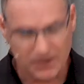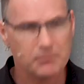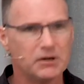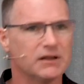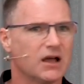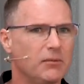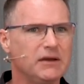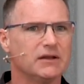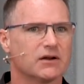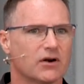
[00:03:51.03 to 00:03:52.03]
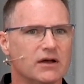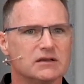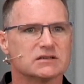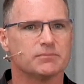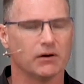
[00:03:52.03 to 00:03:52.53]
But in coming to
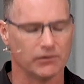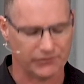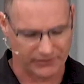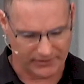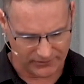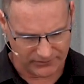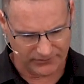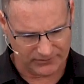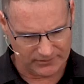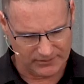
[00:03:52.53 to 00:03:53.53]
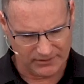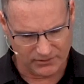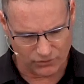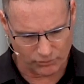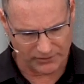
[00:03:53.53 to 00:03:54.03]
Christ, Paul says, in
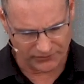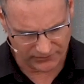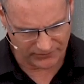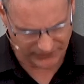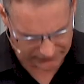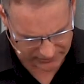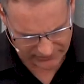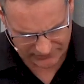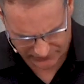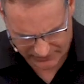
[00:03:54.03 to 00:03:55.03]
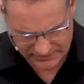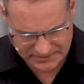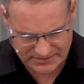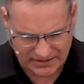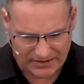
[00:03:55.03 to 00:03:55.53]
Romans 7
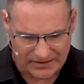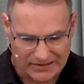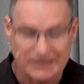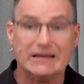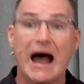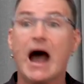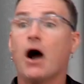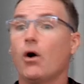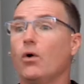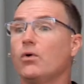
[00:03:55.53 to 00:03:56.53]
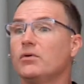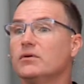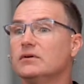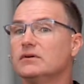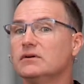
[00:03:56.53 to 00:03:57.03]
6. Now
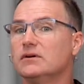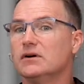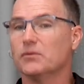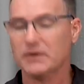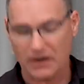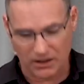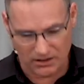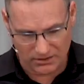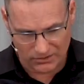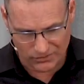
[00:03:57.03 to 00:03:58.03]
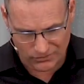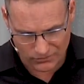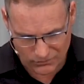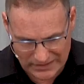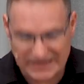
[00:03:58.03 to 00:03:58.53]
we are
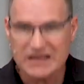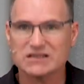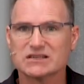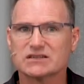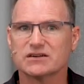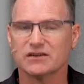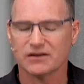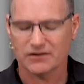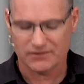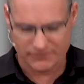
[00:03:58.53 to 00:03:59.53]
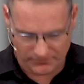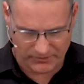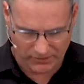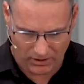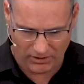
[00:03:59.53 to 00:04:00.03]
released from the
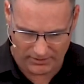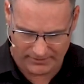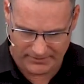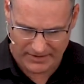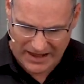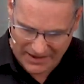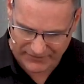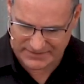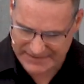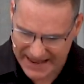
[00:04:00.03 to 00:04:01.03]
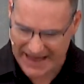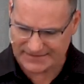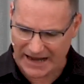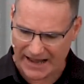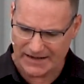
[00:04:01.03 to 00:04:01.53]
law, having da-
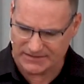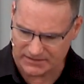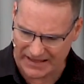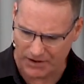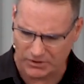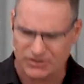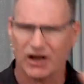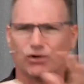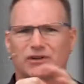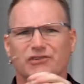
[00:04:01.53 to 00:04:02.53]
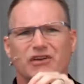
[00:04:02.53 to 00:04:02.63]
died to that which held us